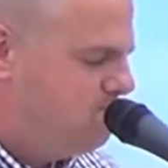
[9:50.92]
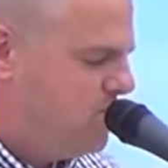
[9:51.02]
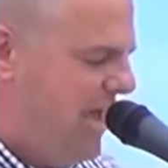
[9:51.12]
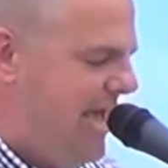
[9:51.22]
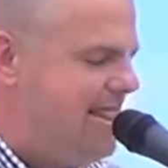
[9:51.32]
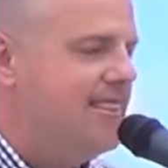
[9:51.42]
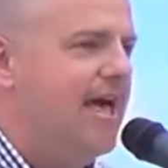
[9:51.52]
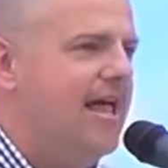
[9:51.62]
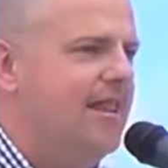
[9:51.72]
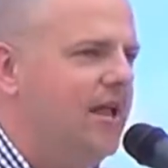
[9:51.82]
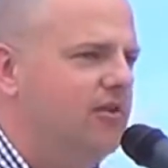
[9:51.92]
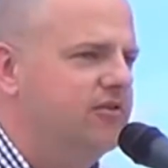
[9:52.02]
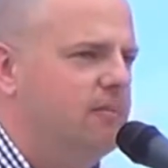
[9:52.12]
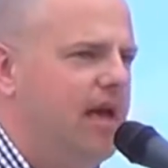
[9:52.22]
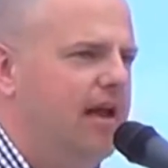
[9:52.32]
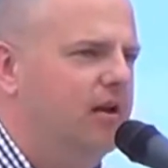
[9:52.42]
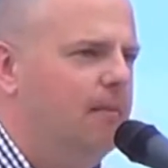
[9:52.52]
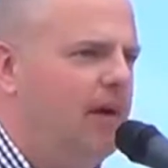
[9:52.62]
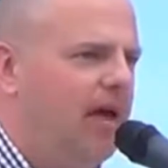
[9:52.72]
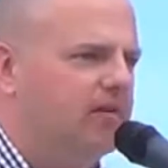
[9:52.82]
And then there's the
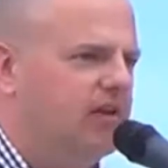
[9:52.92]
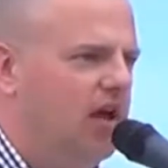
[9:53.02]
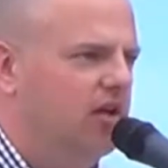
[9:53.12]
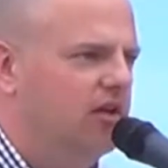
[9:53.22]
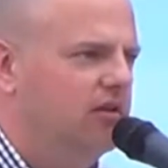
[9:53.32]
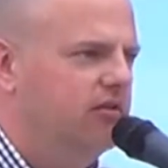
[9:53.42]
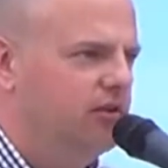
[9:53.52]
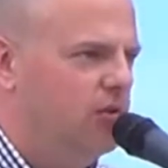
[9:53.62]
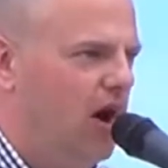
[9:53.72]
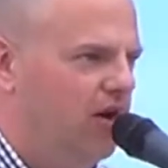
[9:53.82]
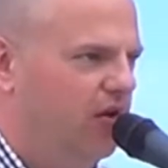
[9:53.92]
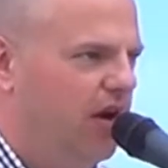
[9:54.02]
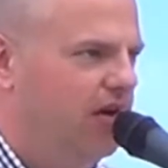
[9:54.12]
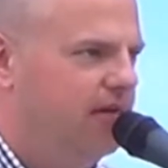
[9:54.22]
Magnum XL-200.